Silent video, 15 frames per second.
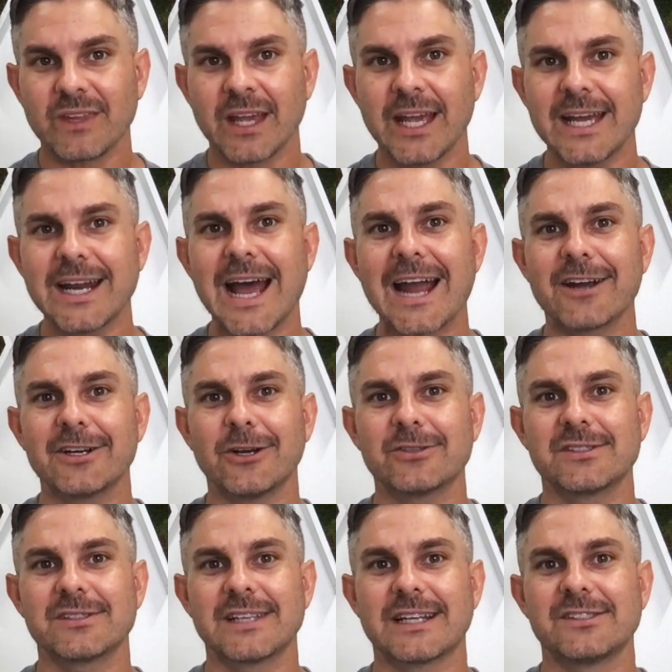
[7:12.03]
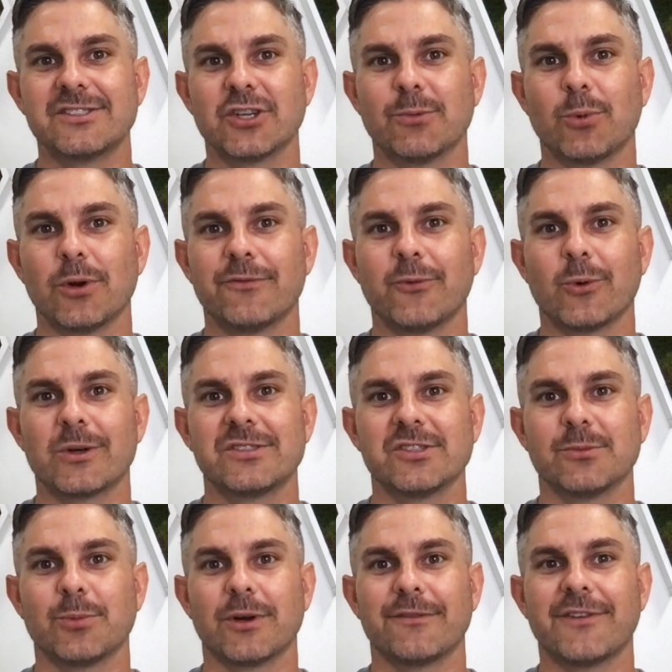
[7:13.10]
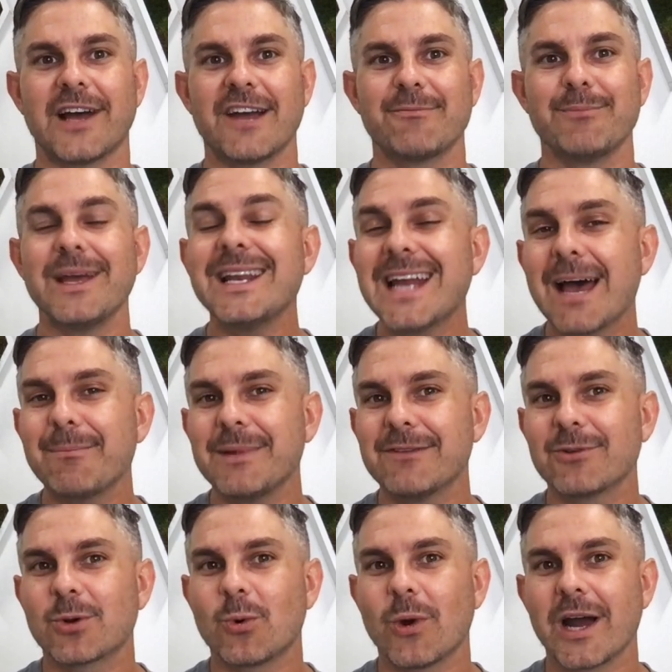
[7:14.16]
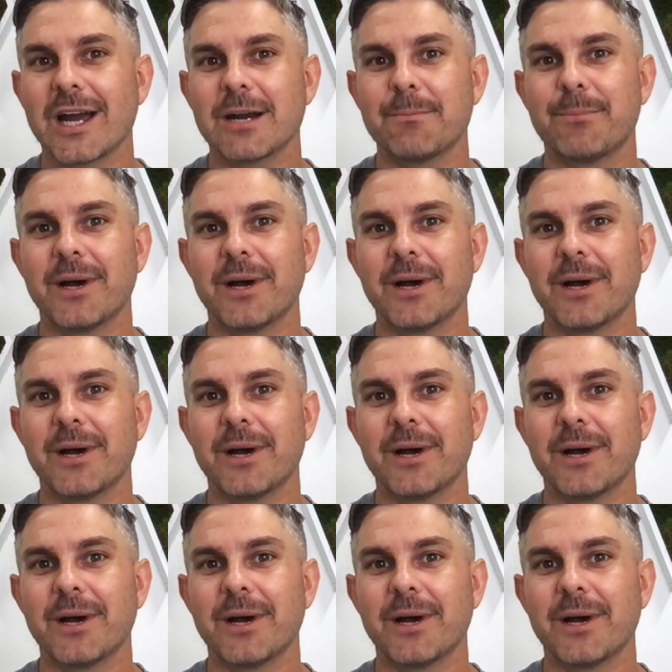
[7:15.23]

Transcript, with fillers: And higher doses at 0.4 to 0.5 may not be required,